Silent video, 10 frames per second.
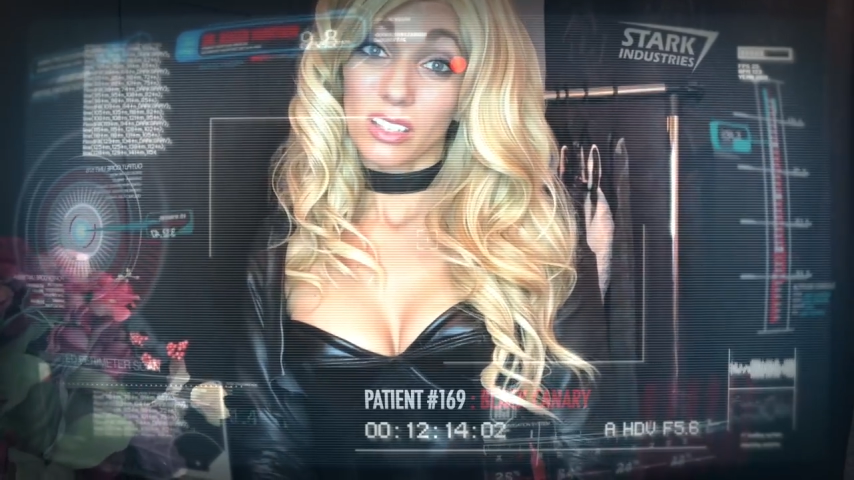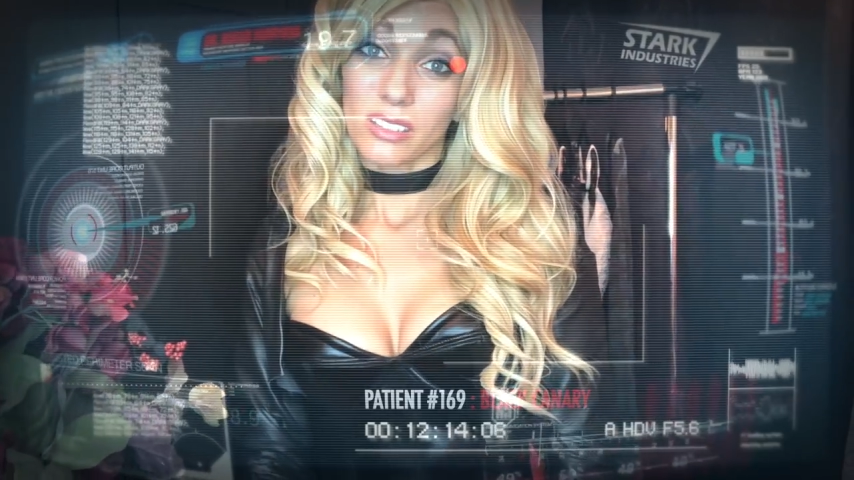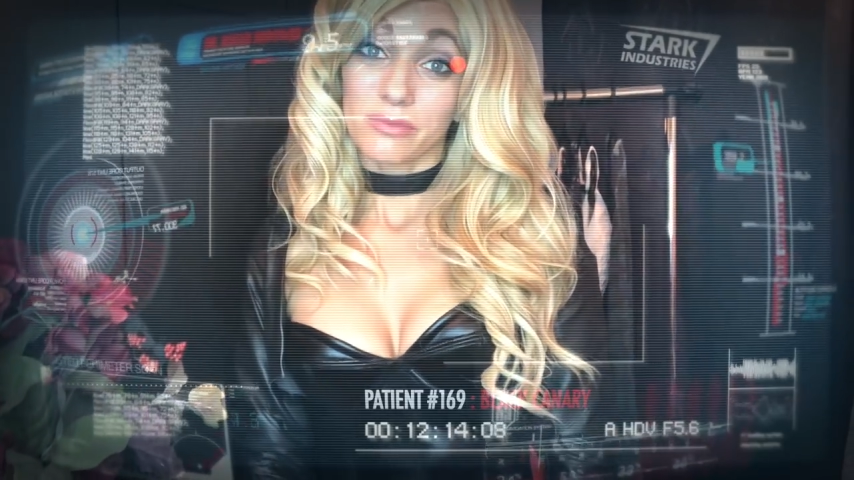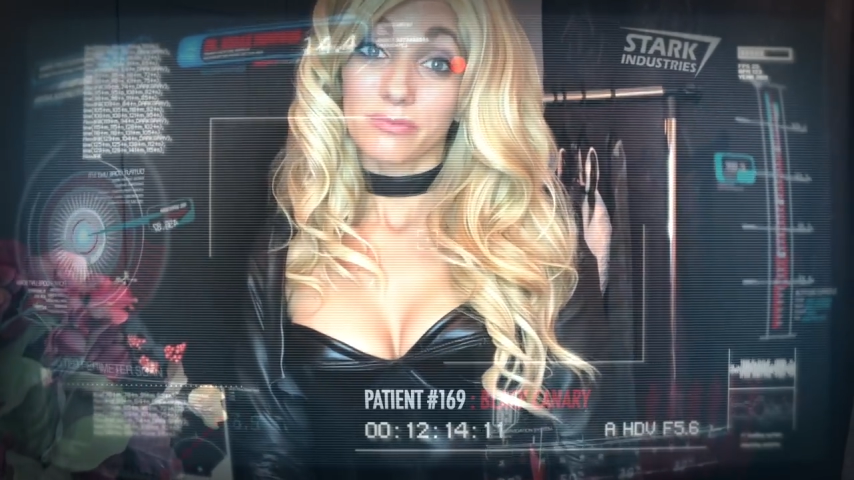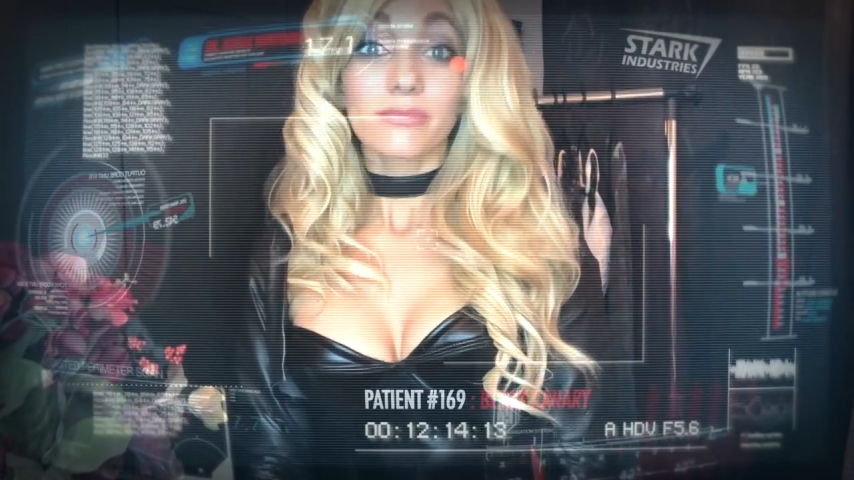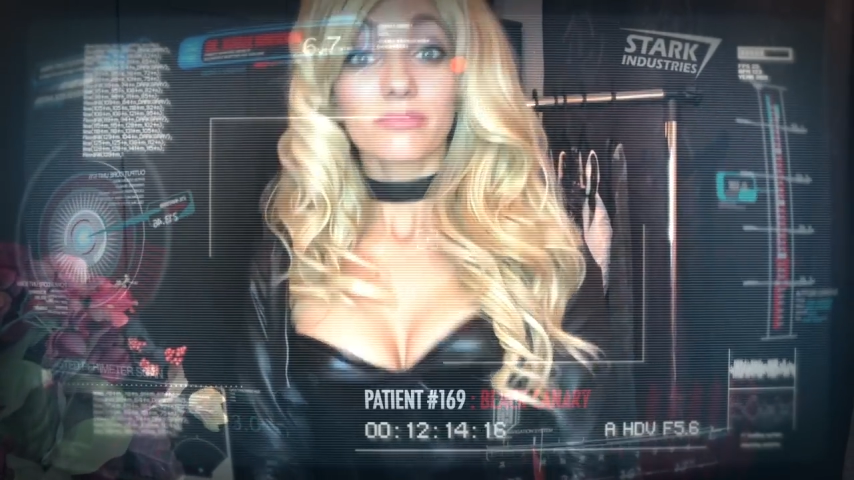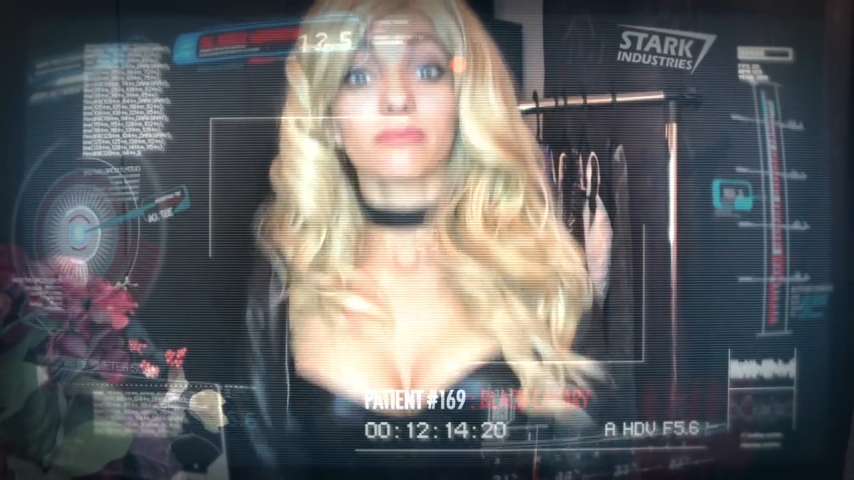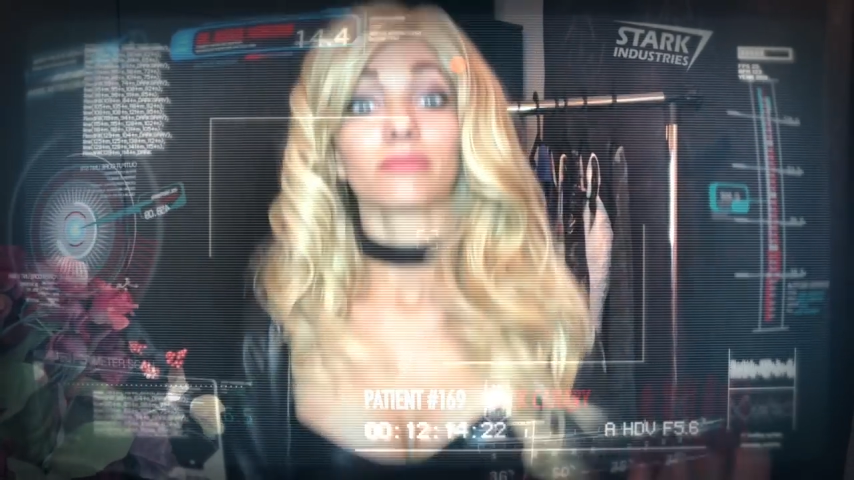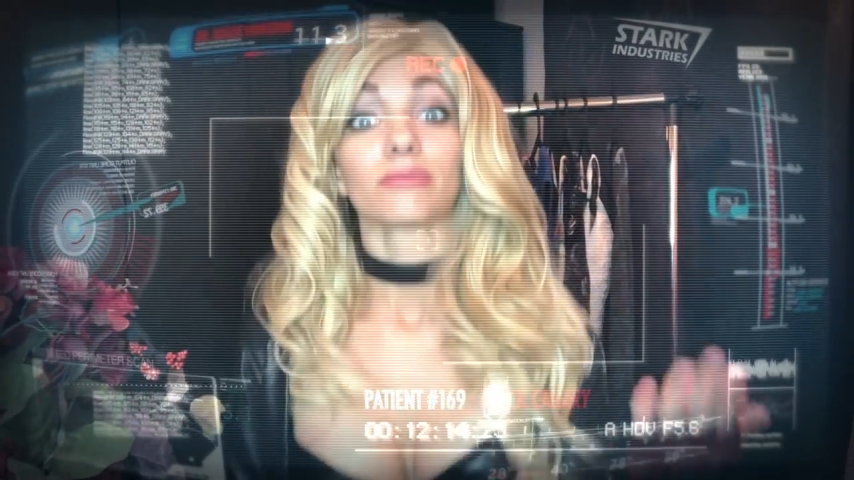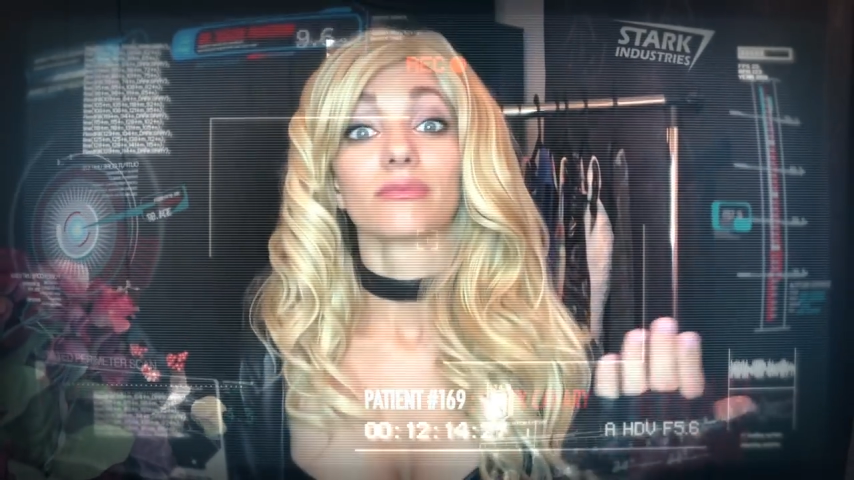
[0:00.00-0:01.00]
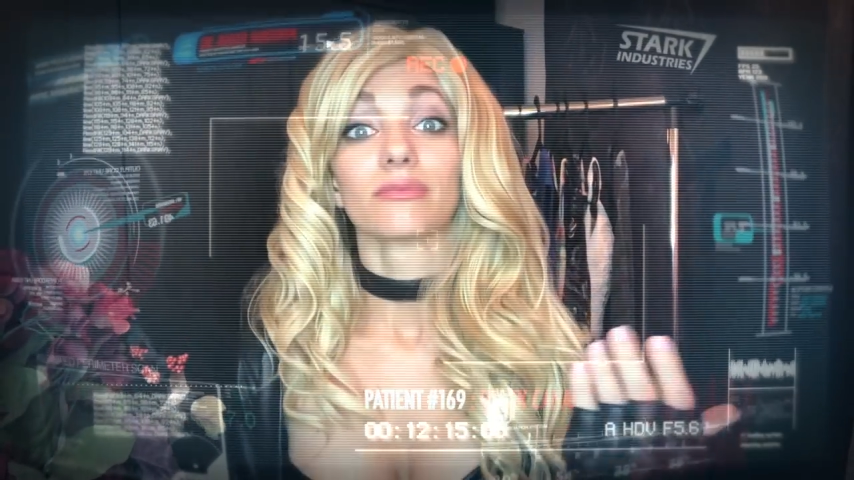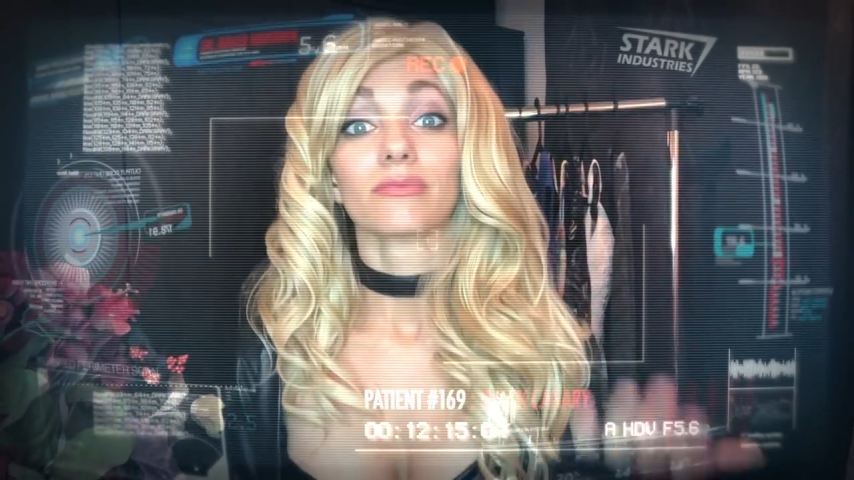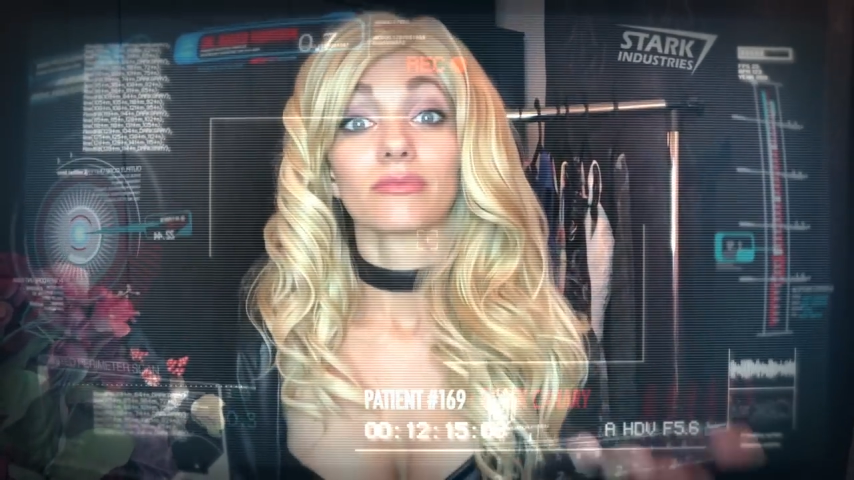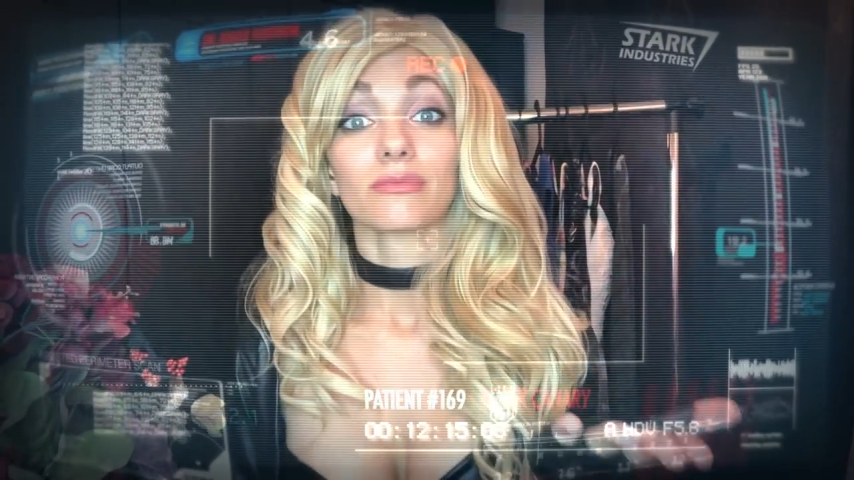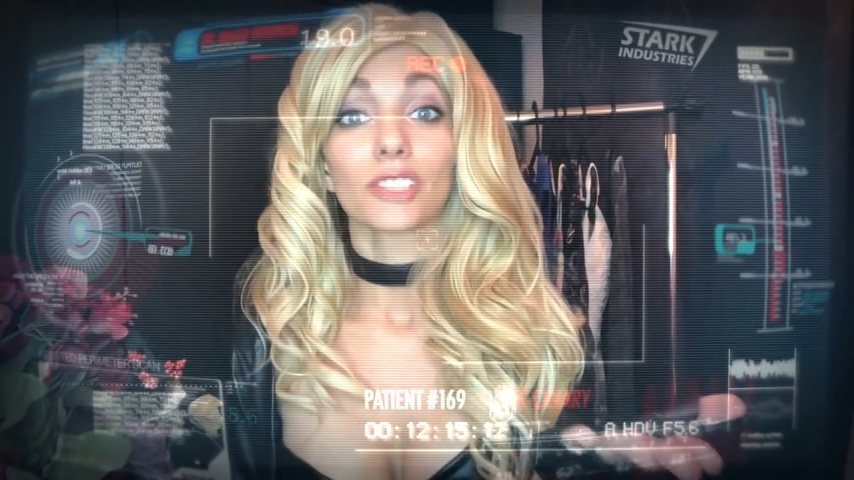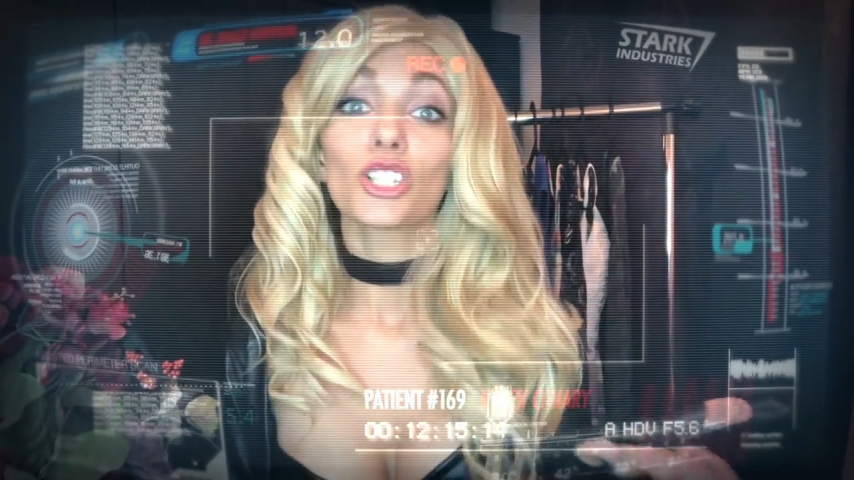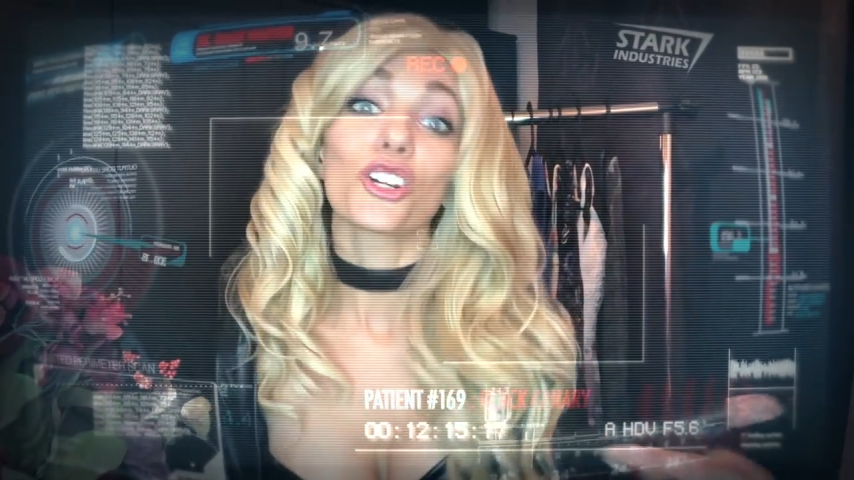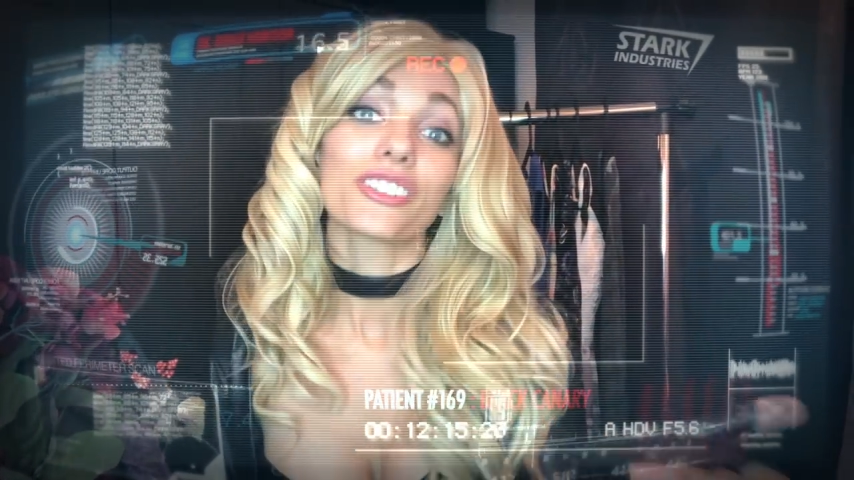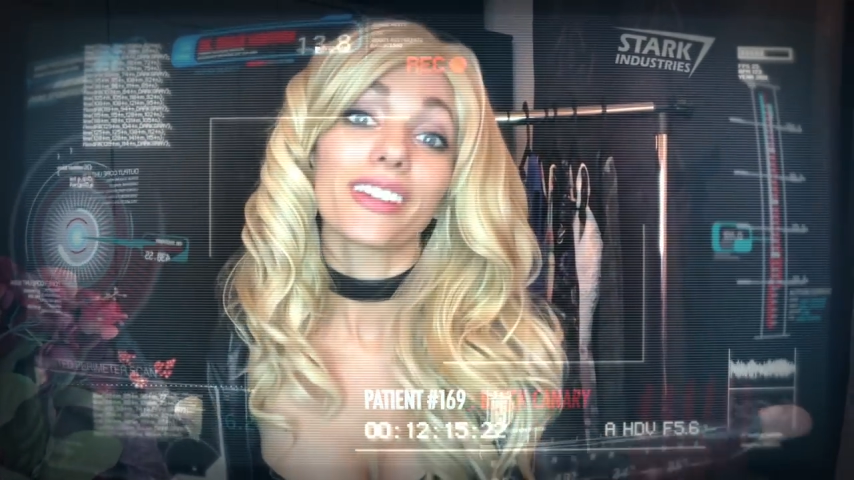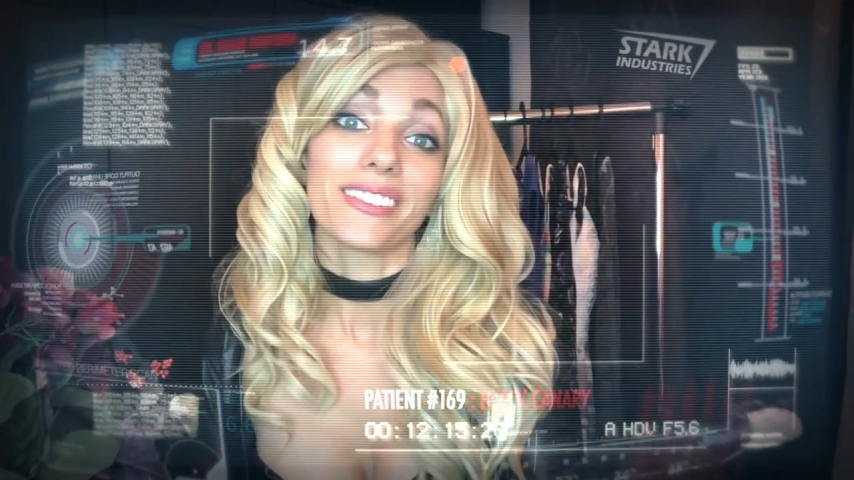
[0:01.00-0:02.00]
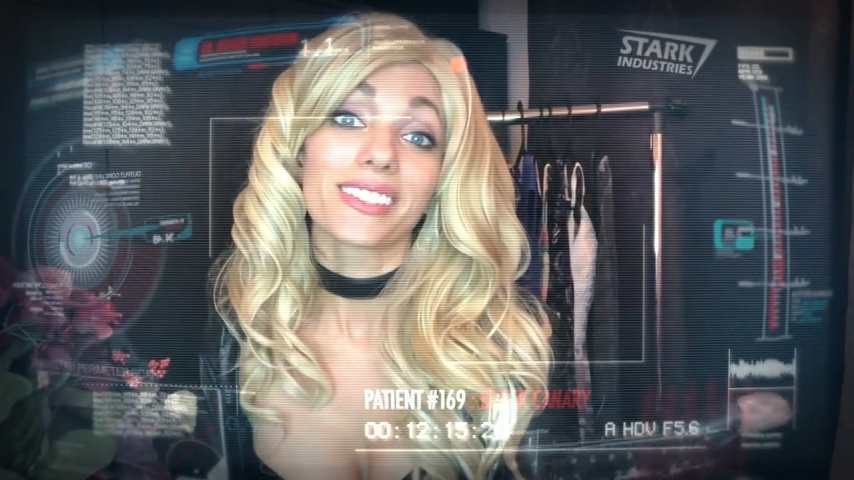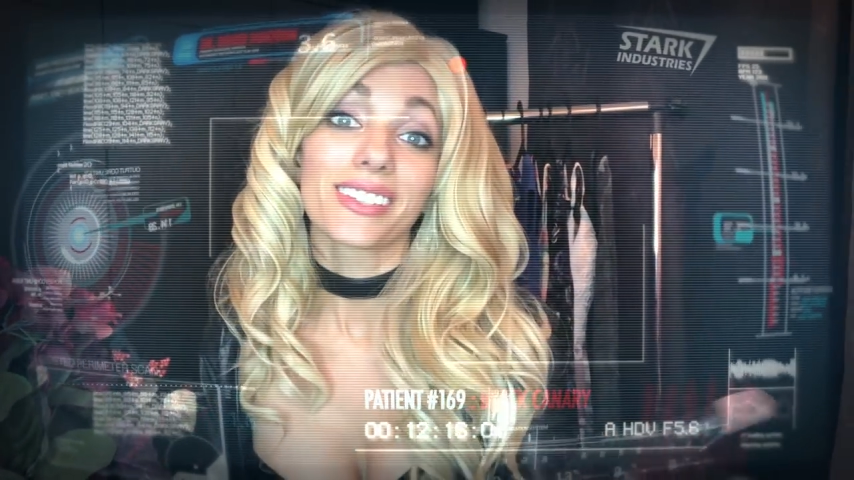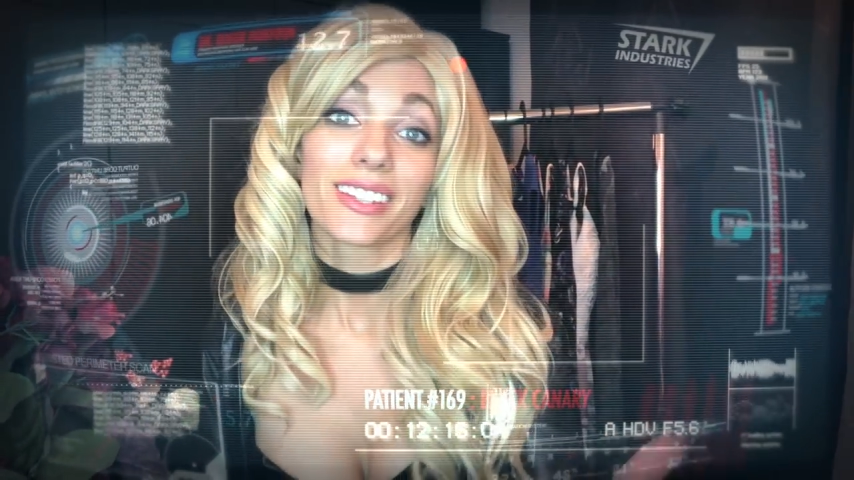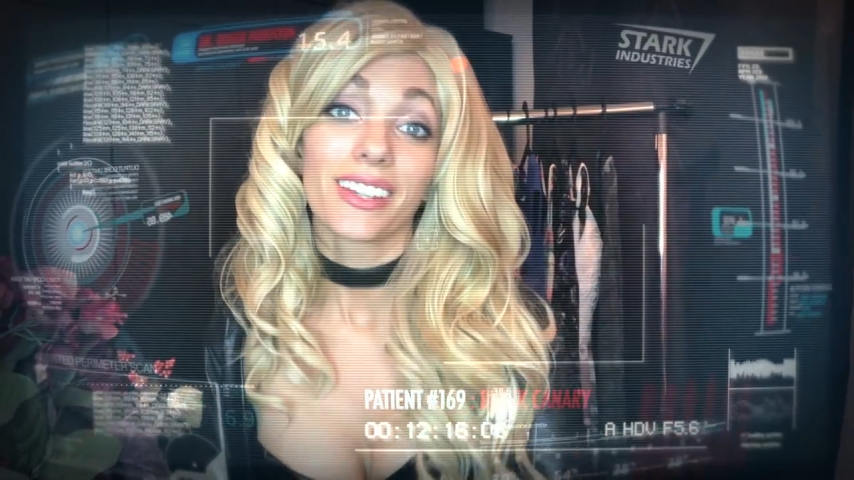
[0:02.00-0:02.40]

Uh, Clark Kent.